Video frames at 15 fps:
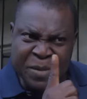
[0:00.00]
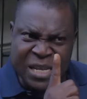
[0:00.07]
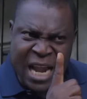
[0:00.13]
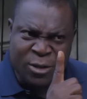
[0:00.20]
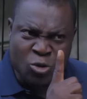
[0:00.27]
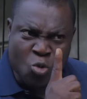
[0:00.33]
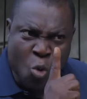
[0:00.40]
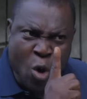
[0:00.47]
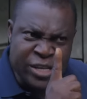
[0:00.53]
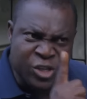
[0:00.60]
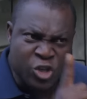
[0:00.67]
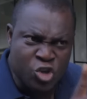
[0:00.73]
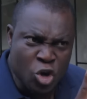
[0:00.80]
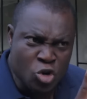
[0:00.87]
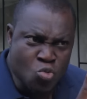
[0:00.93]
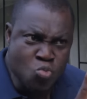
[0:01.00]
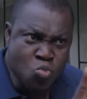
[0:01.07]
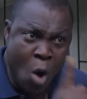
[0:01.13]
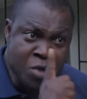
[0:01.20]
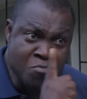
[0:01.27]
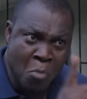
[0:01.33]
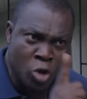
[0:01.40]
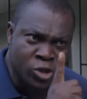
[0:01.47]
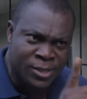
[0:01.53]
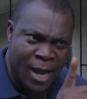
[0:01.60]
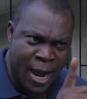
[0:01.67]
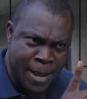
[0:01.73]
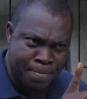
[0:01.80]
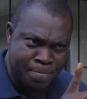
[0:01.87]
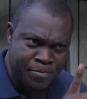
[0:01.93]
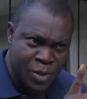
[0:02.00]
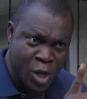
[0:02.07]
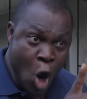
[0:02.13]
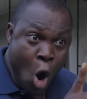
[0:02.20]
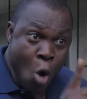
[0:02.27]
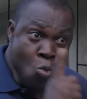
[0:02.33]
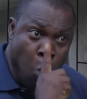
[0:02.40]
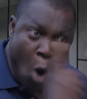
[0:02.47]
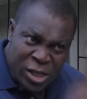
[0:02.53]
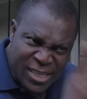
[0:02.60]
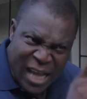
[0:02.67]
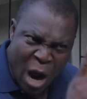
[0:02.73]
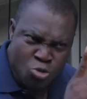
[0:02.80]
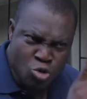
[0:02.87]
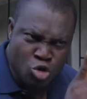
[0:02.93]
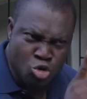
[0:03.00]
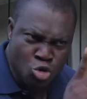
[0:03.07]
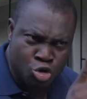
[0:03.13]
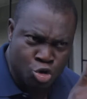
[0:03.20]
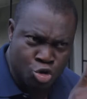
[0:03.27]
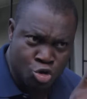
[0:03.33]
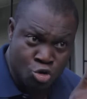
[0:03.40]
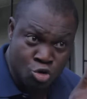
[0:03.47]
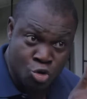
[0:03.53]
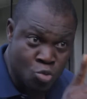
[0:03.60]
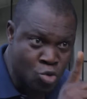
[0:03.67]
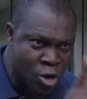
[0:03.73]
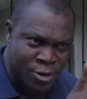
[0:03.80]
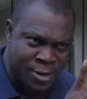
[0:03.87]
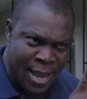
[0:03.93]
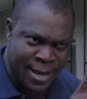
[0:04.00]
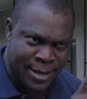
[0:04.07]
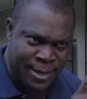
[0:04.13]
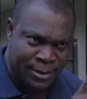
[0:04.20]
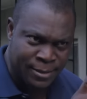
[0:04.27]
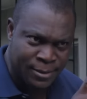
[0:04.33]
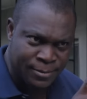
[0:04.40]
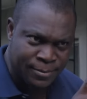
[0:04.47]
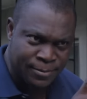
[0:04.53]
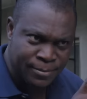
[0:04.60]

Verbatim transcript: me that question one more time, what I will do to you, you will not like it.